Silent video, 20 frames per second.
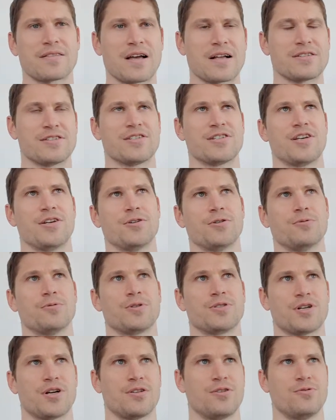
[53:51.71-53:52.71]
that skill
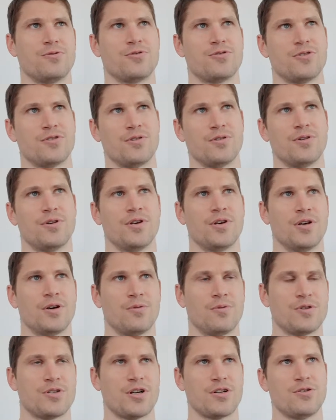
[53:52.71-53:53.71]
which I used
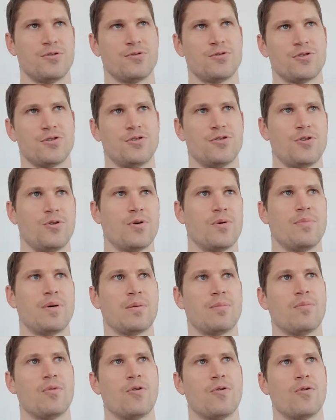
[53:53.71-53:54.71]
to do a
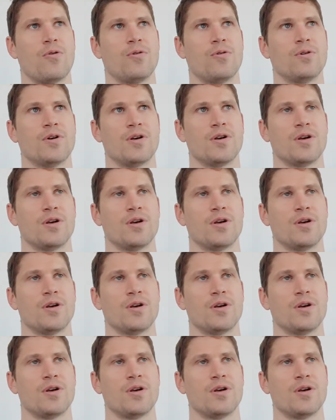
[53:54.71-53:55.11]
bit more.